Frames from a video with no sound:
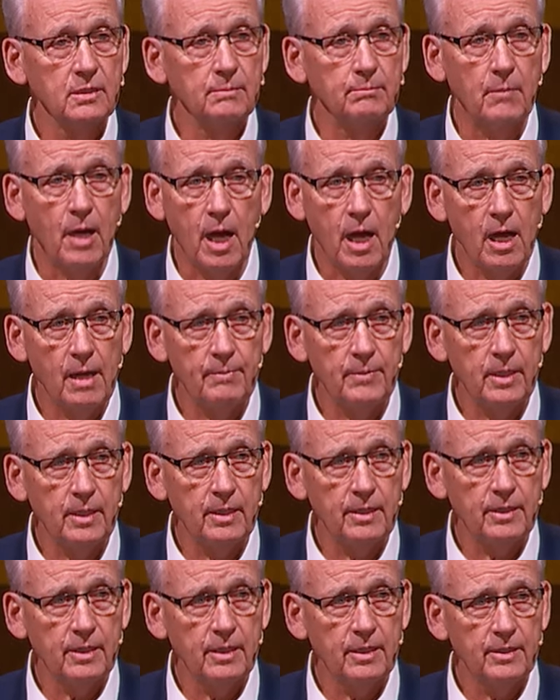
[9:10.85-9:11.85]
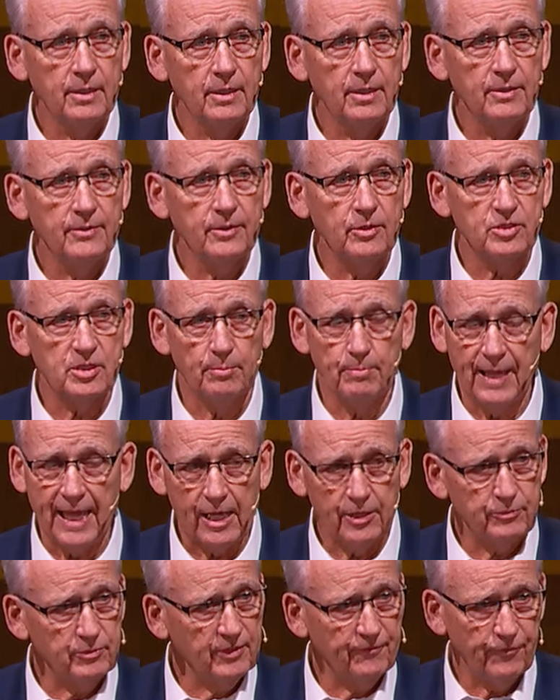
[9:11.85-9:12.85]
Mom, there's a
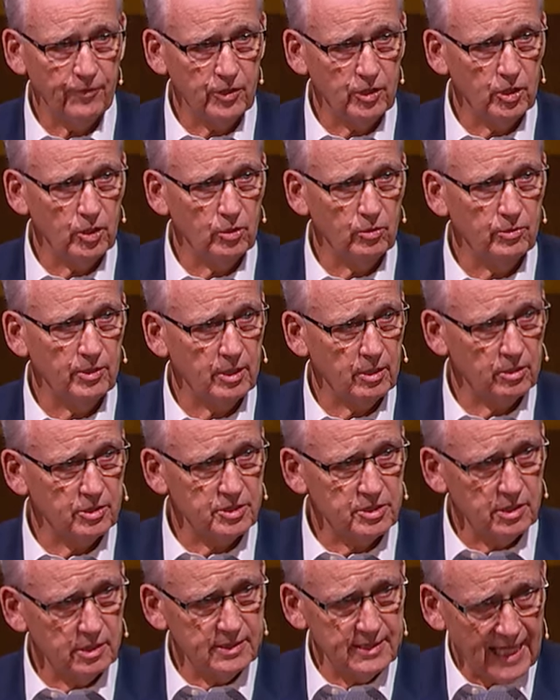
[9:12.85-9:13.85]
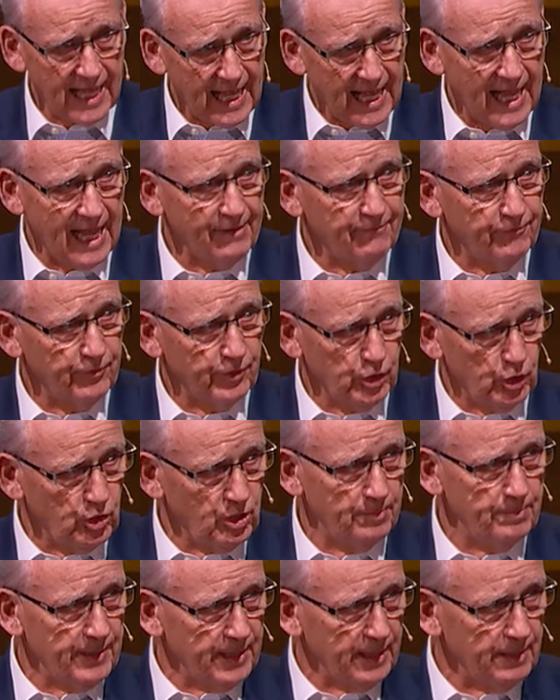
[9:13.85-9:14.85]
boundary for you, there's a time for you
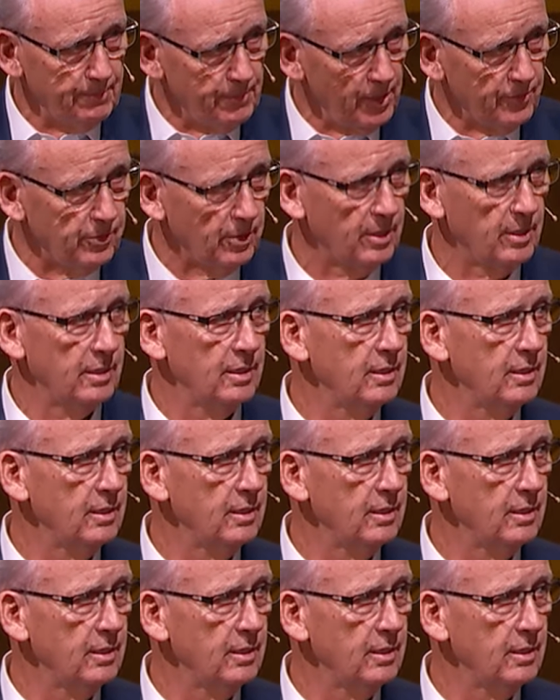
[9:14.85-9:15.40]
to be a mother,